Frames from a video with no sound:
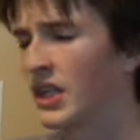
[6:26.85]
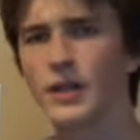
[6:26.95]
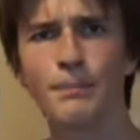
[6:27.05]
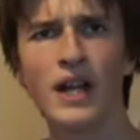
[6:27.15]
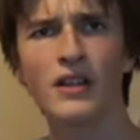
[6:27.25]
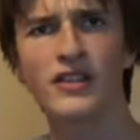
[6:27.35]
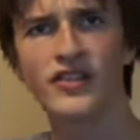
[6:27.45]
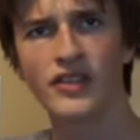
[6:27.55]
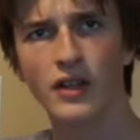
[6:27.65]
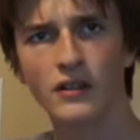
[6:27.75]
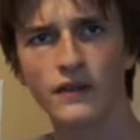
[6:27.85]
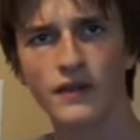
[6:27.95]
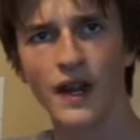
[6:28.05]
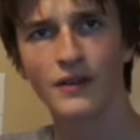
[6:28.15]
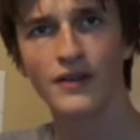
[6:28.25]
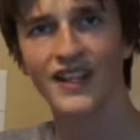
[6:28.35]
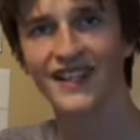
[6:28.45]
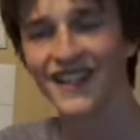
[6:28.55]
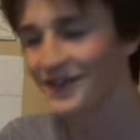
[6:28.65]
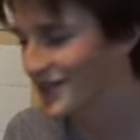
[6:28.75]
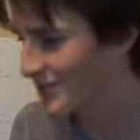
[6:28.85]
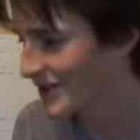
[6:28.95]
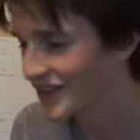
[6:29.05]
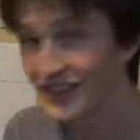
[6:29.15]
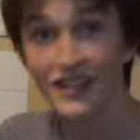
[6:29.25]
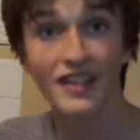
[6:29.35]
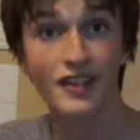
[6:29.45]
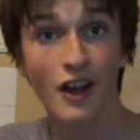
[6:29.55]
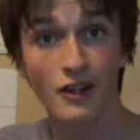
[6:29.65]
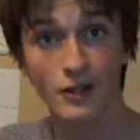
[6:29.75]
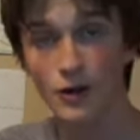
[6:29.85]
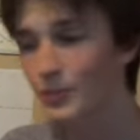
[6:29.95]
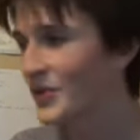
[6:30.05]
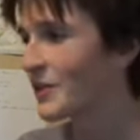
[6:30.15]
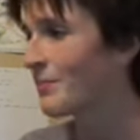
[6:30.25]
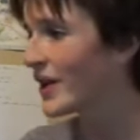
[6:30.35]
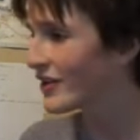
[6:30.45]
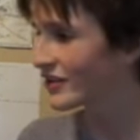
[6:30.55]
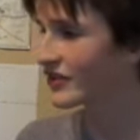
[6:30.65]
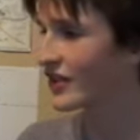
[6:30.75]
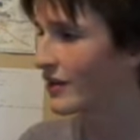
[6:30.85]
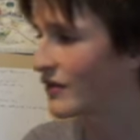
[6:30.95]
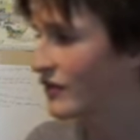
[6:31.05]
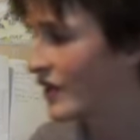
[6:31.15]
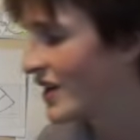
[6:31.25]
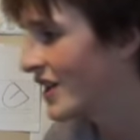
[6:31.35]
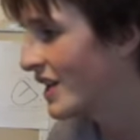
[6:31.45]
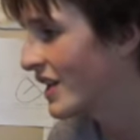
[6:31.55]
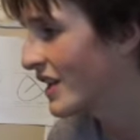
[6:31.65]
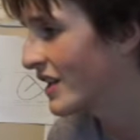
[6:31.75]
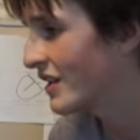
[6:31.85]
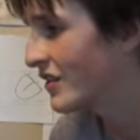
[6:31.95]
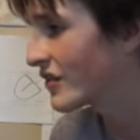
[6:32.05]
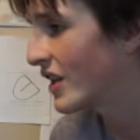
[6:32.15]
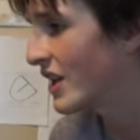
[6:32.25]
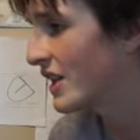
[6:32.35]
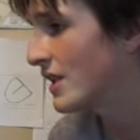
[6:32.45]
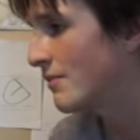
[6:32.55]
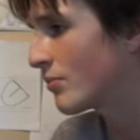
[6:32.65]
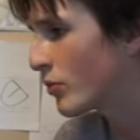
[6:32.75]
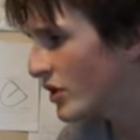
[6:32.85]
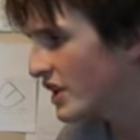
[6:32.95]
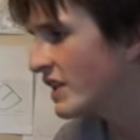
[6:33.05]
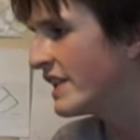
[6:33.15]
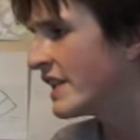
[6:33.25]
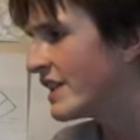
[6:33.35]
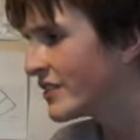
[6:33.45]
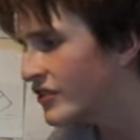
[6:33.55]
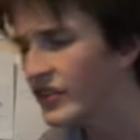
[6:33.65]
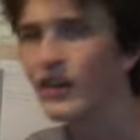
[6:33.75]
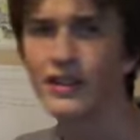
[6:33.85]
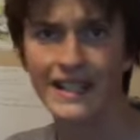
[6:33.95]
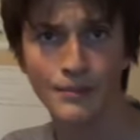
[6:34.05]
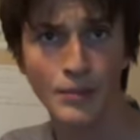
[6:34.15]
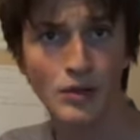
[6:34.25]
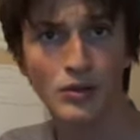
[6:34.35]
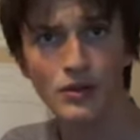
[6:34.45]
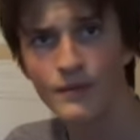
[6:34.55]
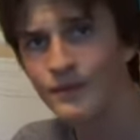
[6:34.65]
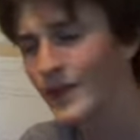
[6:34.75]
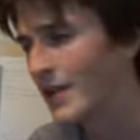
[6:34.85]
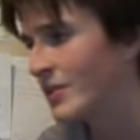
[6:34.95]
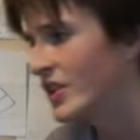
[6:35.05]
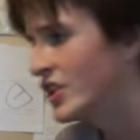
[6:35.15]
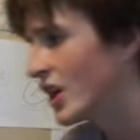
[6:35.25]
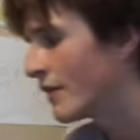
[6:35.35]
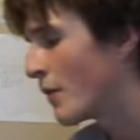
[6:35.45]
The bell itself, I was about to say the taco, but the bell itself is a pretty stereotypical image of a